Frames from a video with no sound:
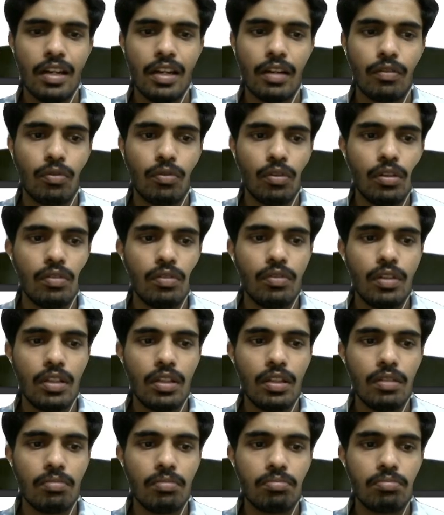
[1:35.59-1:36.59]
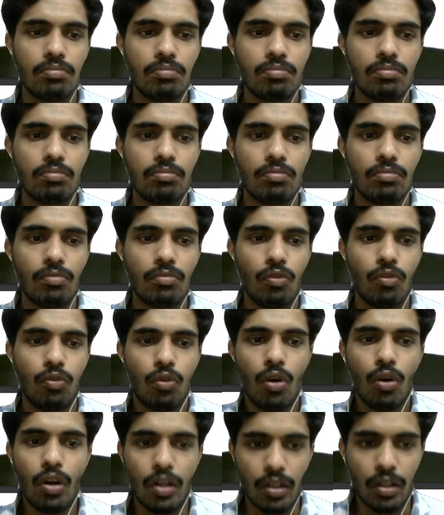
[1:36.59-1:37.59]
and what we
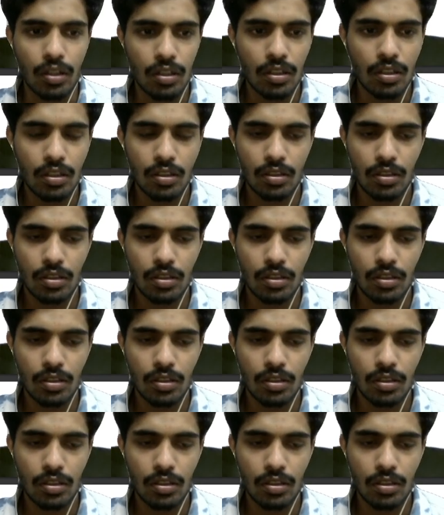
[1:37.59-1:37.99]
want